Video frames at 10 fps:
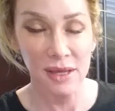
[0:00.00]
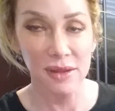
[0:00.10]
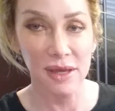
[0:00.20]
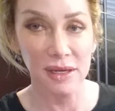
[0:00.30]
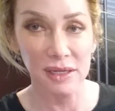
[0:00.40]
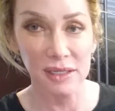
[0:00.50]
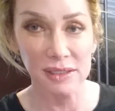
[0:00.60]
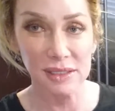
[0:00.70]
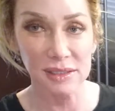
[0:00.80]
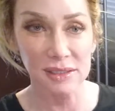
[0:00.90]
that it
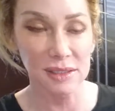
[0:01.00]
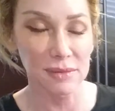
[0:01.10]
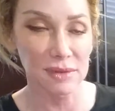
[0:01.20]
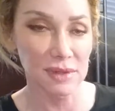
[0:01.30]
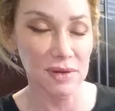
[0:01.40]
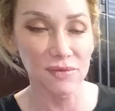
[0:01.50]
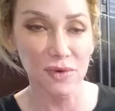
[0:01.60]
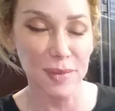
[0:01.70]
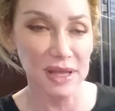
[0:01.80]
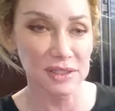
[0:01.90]
sits in and
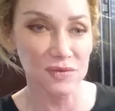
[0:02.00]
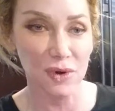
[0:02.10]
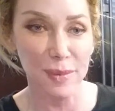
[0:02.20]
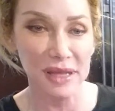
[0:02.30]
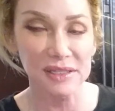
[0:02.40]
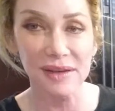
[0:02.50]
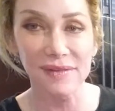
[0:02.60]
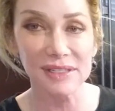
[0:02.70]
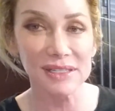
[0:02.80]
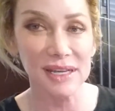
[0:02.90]
ferments for about
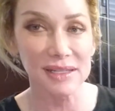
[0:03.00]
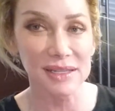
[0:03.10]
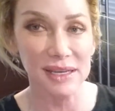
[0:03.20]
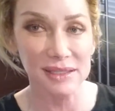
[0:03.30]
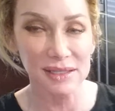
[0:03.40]
7 to 10 days.